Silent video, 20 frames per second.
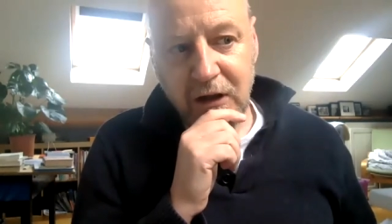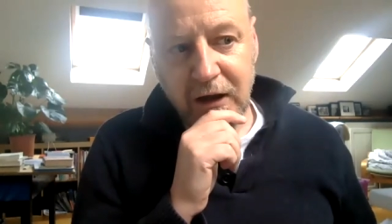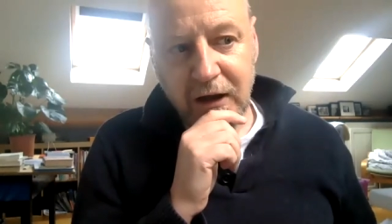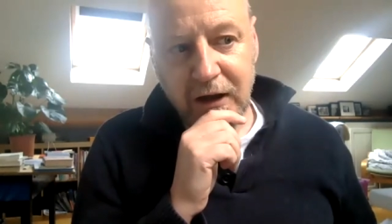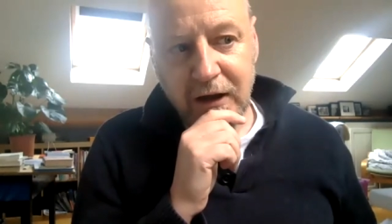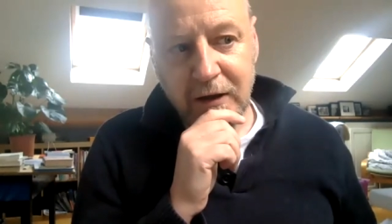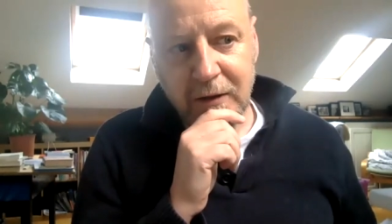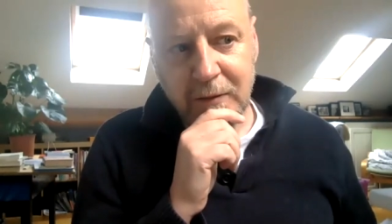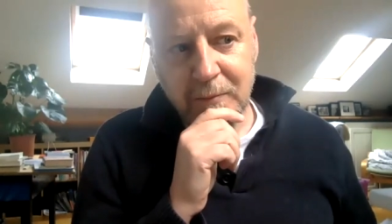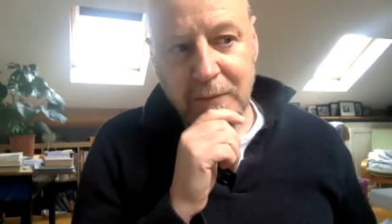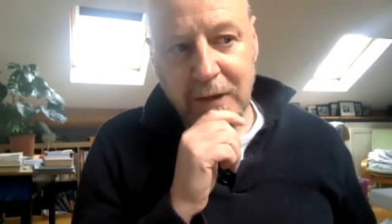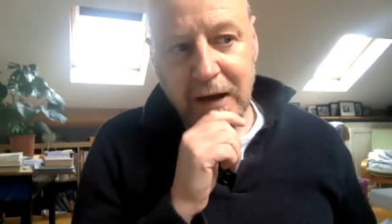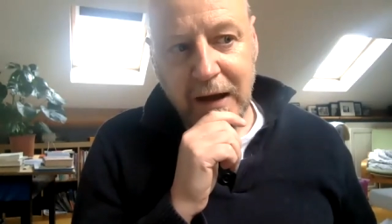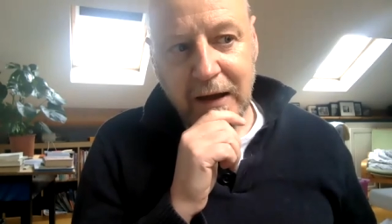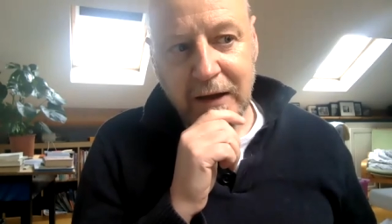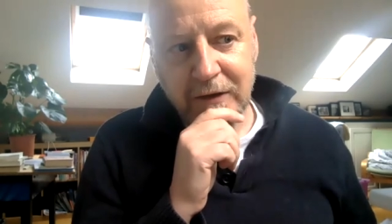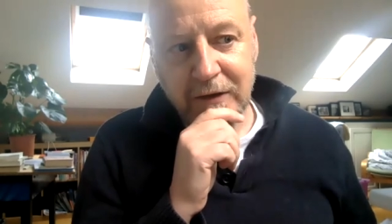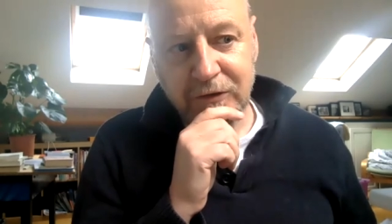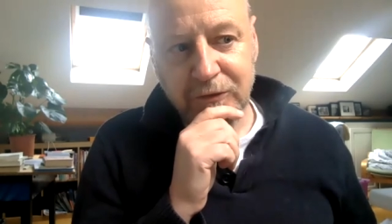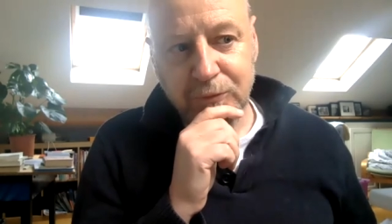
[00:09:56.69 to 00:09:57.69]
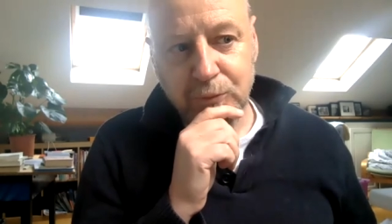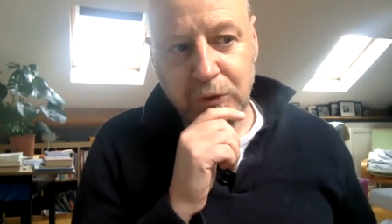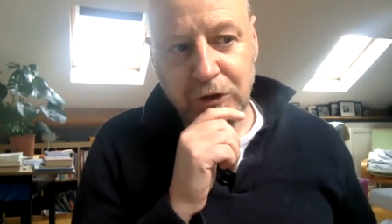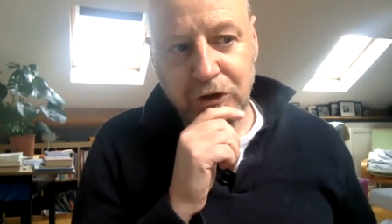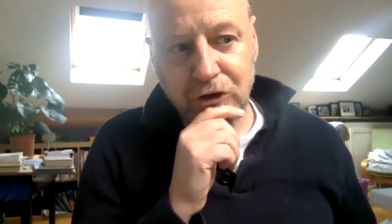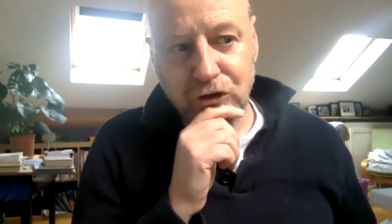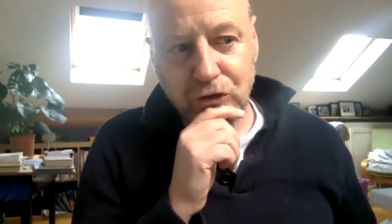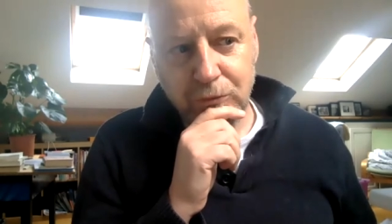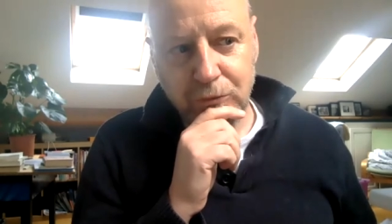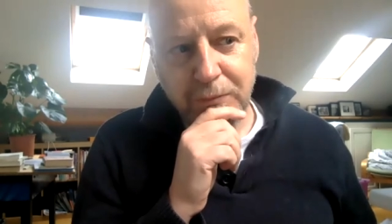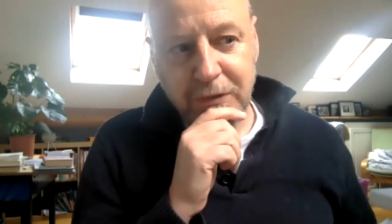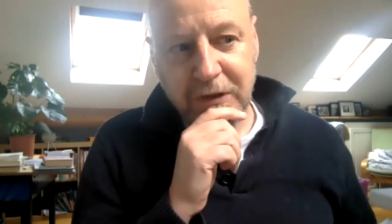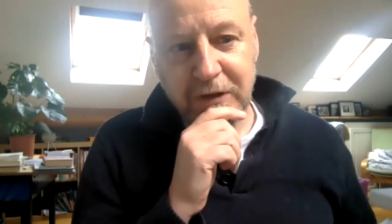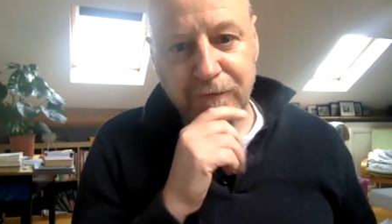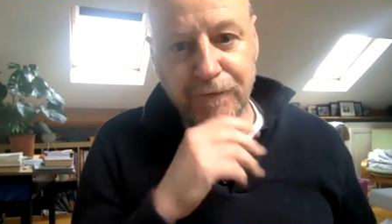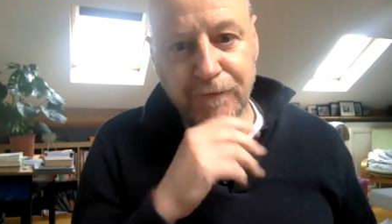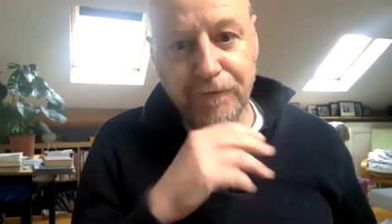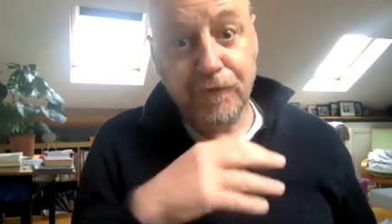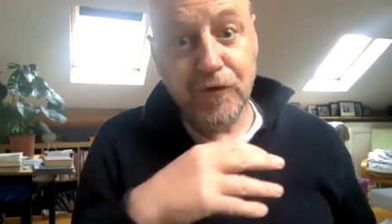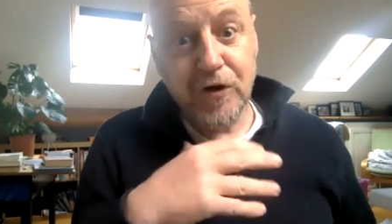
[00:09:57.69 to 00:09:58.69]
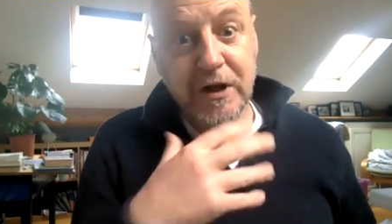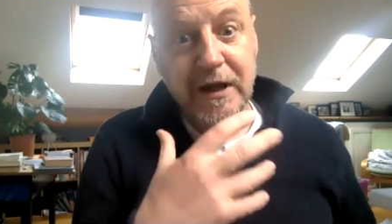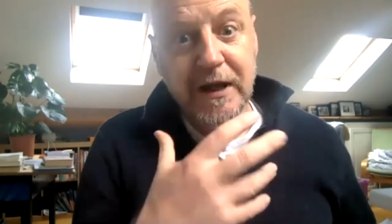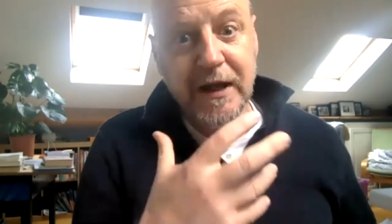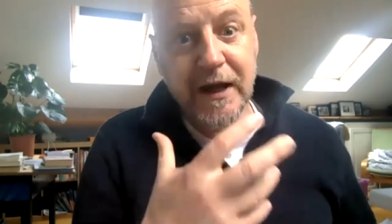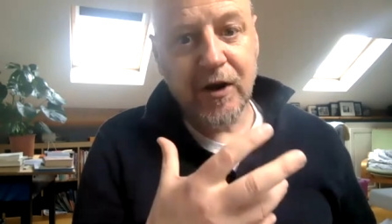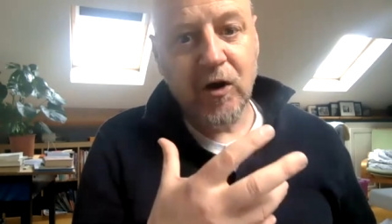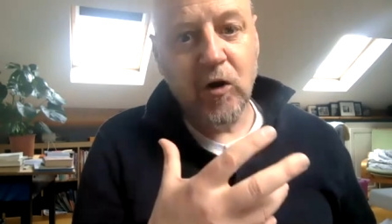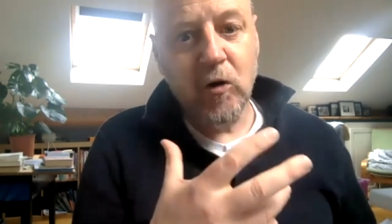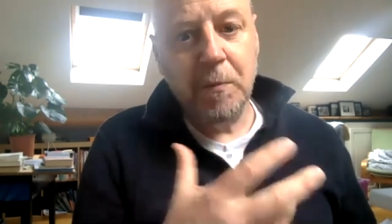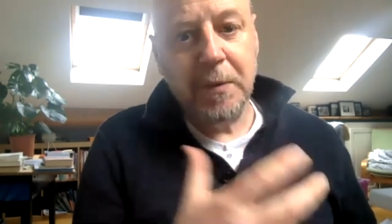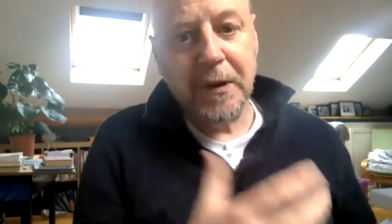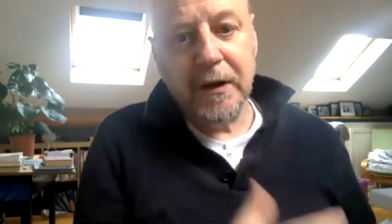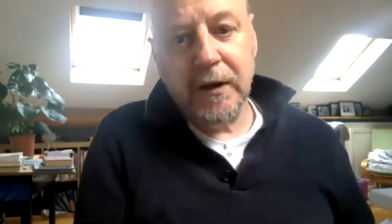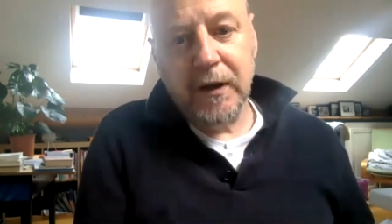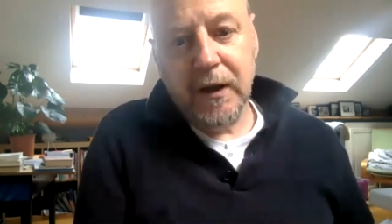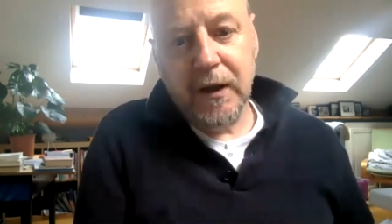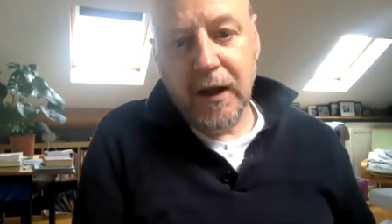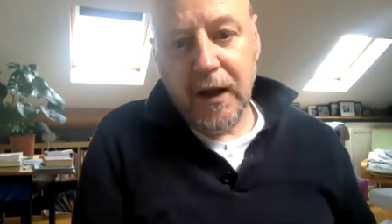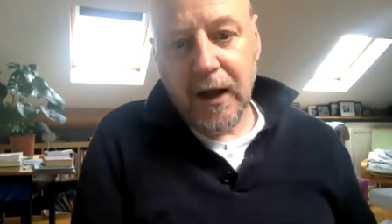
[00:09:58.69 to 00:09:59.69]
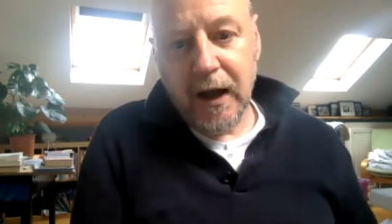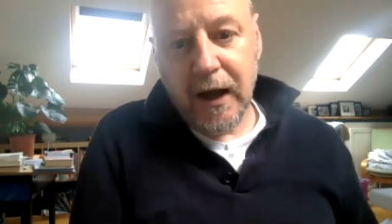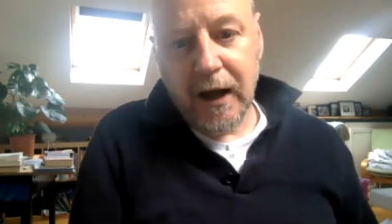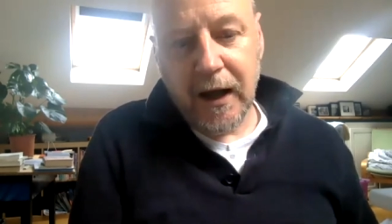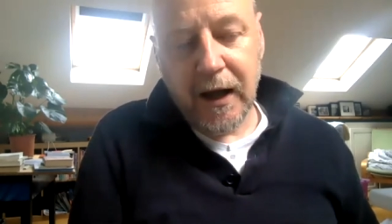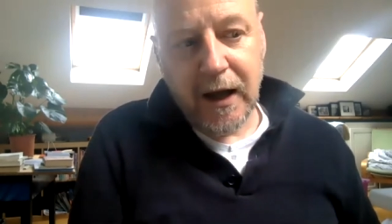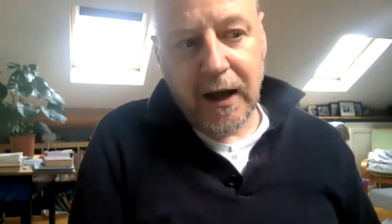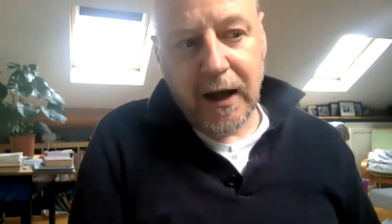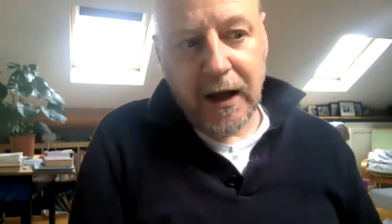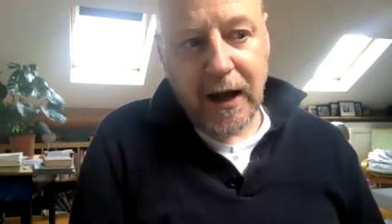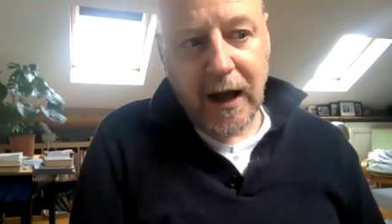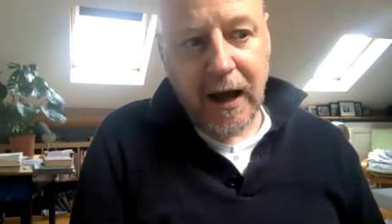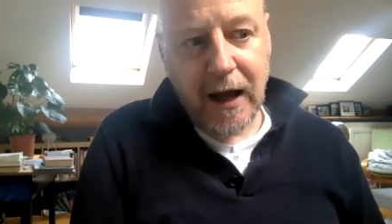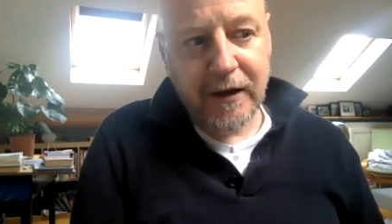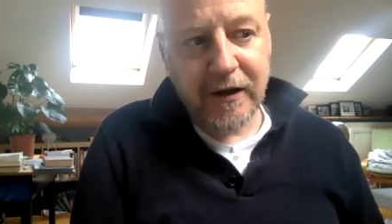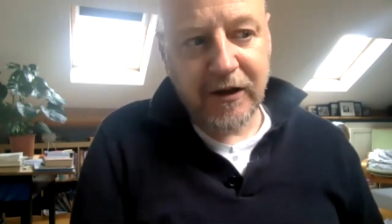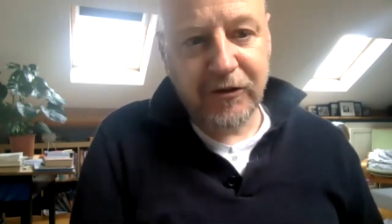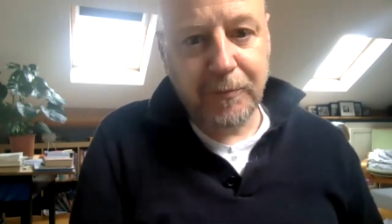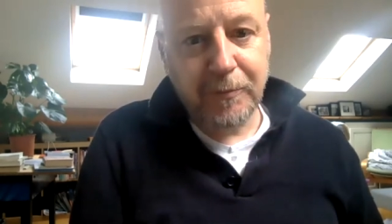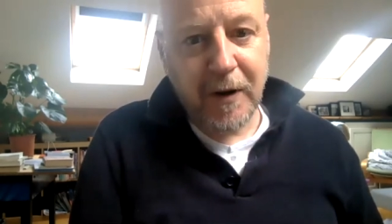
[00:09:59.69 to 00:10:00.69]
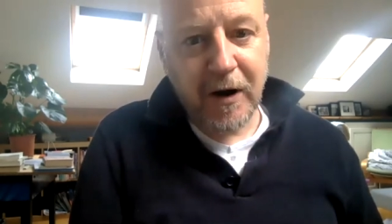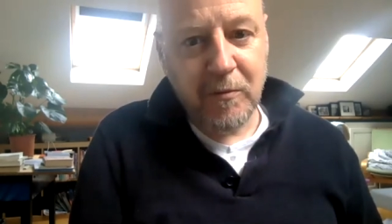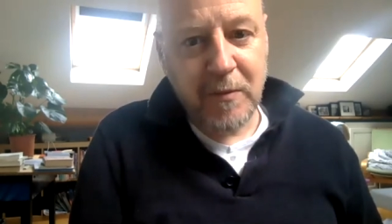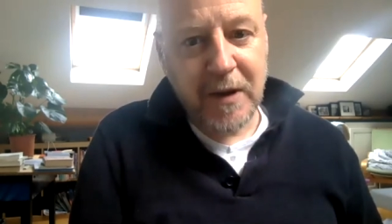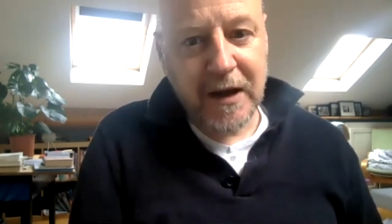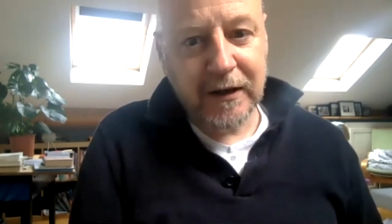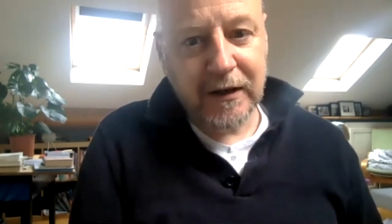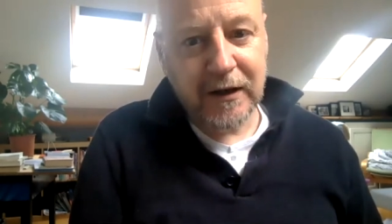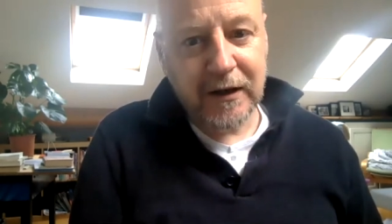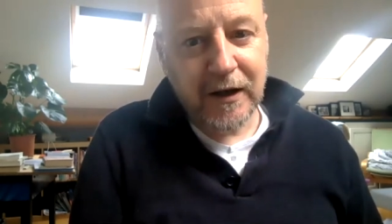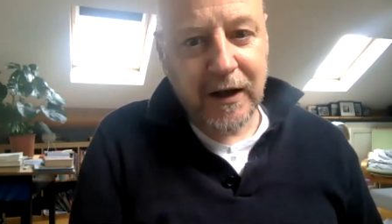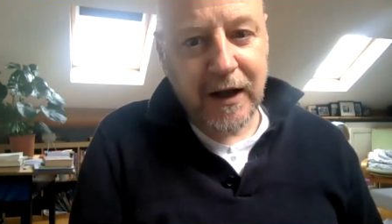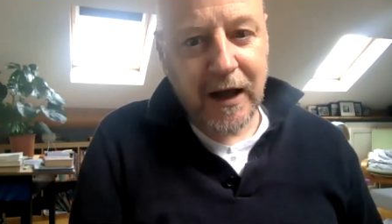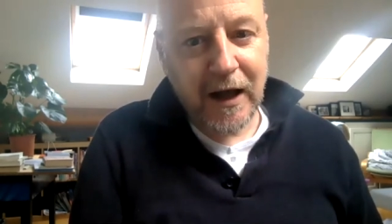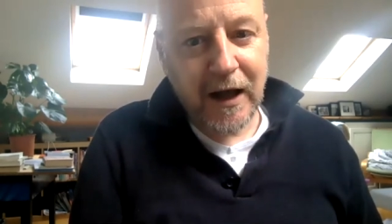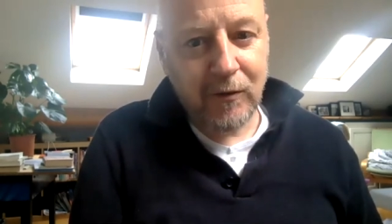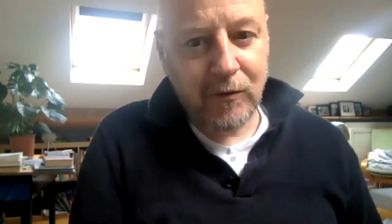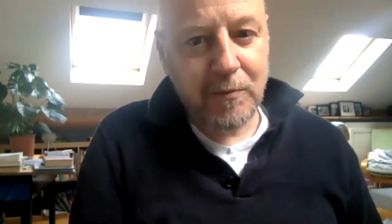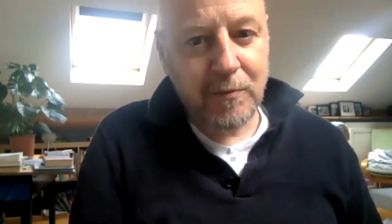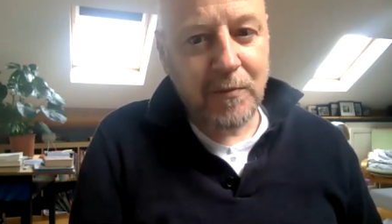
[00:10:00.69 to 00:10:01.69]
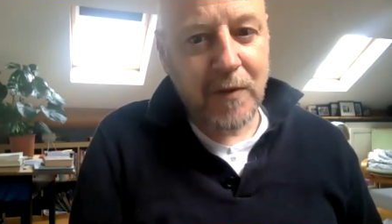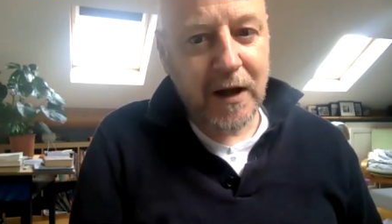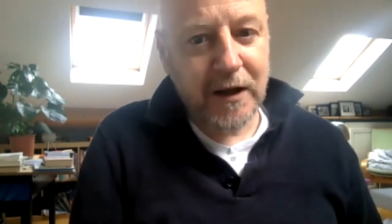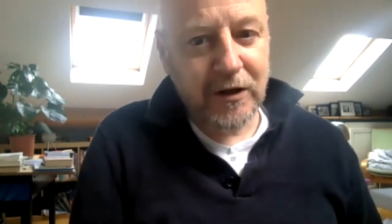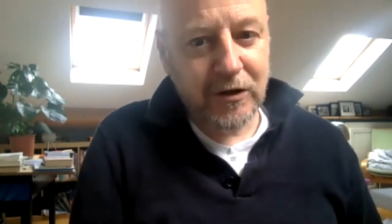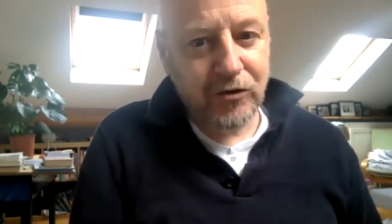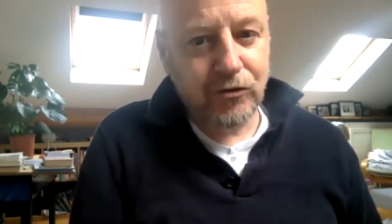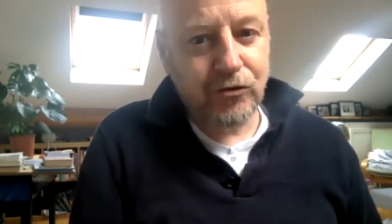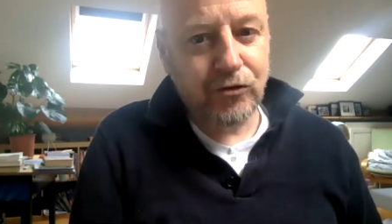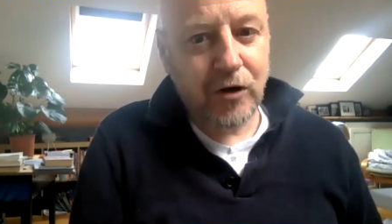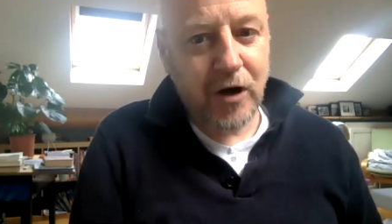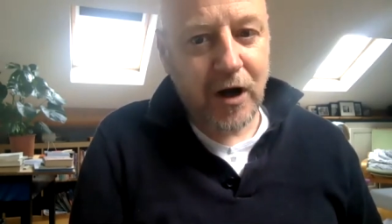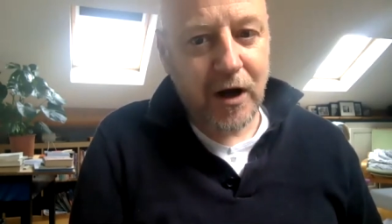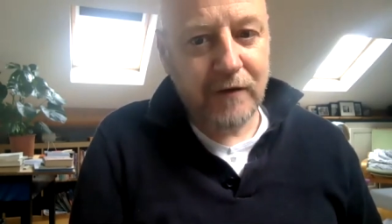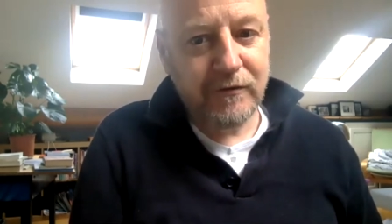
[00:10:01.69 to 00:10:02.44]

um, and we should be free and open uh, and experimental in how we might drive